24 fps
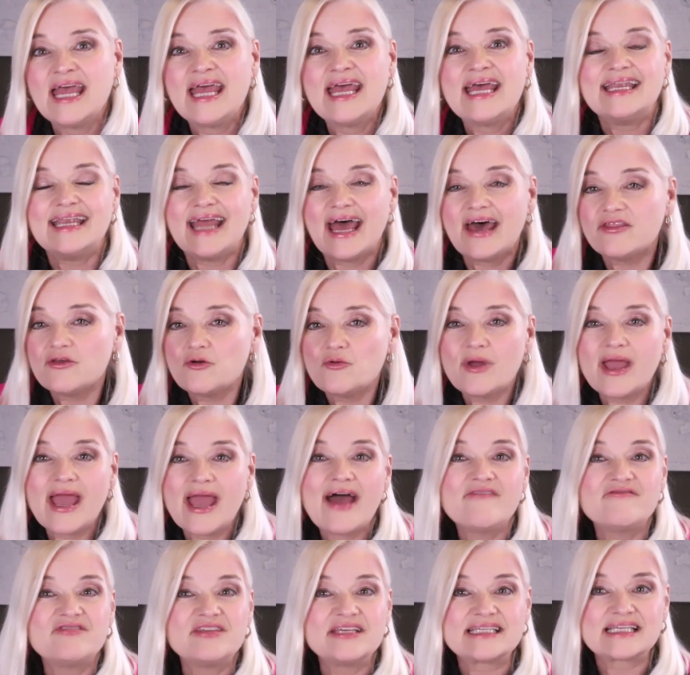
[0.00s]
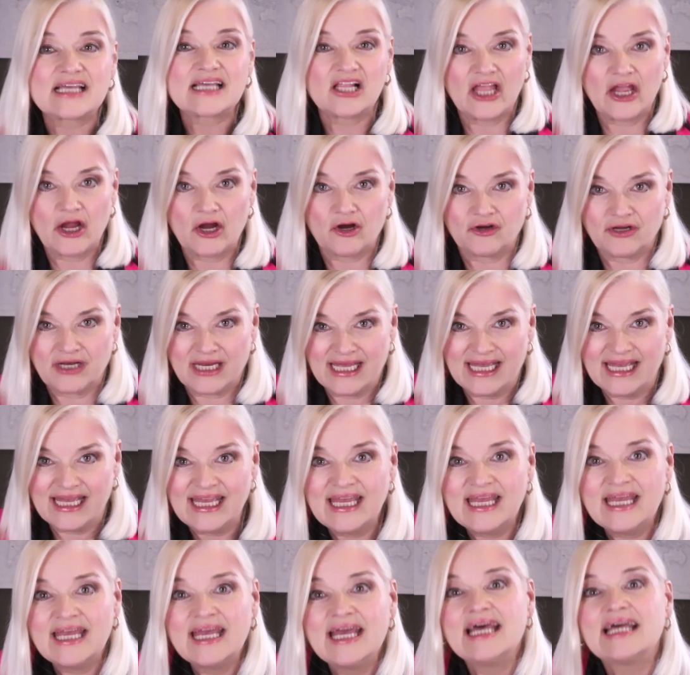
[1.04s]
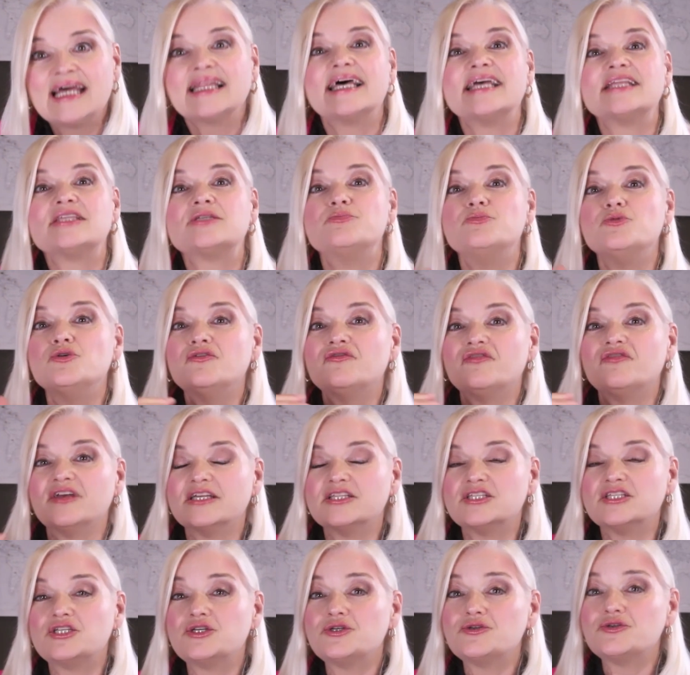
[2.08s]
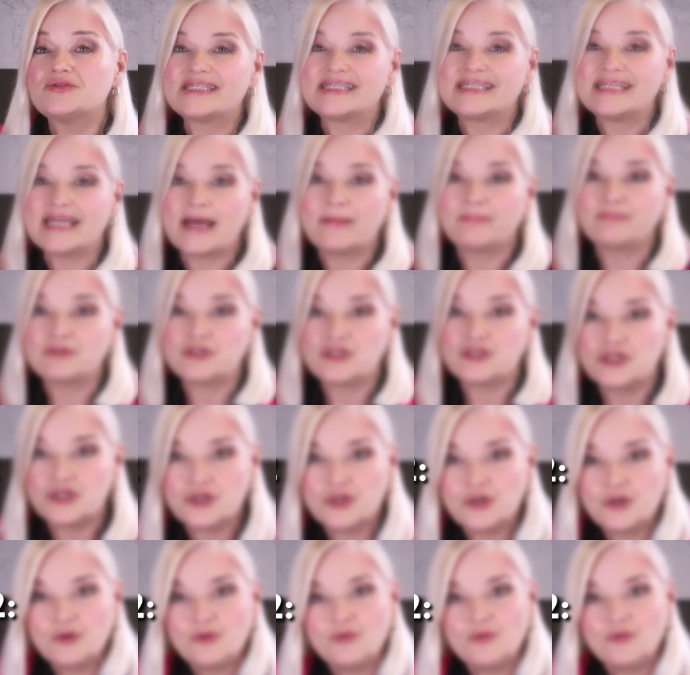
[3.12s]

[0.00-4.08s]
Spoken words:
Now that we have this clarity, let's move into step 2,